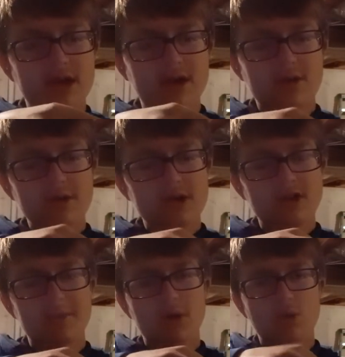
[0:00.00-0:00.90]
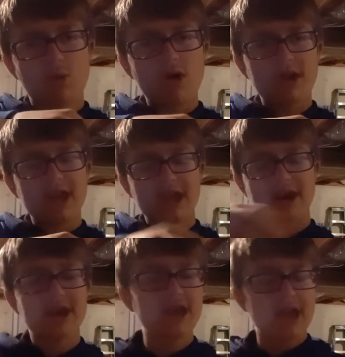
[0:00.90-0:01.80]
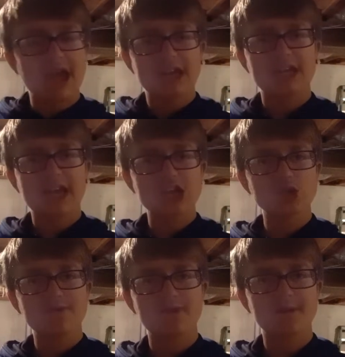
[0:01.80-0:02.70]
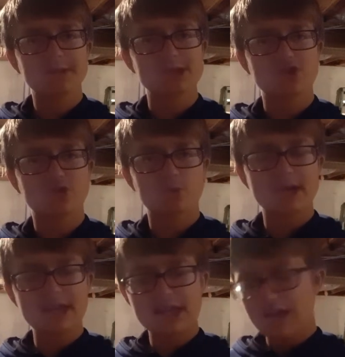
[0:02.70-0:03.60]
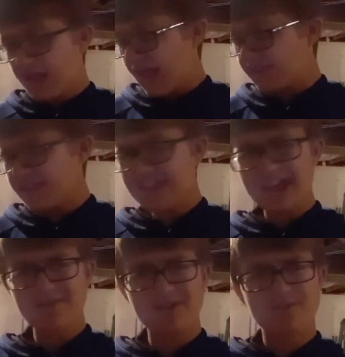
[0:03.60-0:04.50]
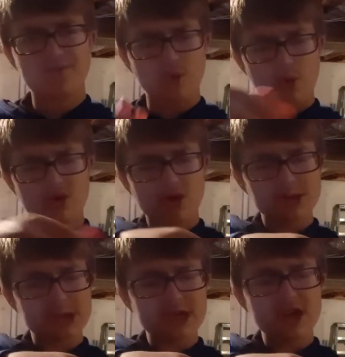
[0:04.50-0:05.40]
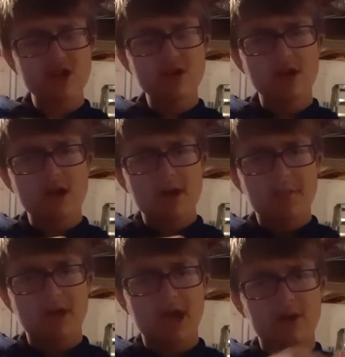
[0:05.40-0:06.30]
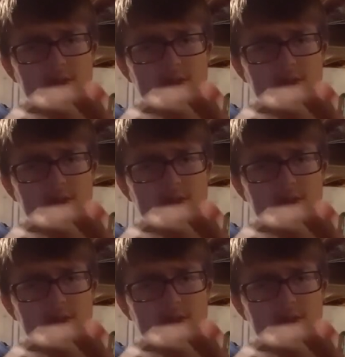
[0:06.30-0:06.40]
You can put 1 in, and you can actually fit up to 3, I think even 4 darts in here. But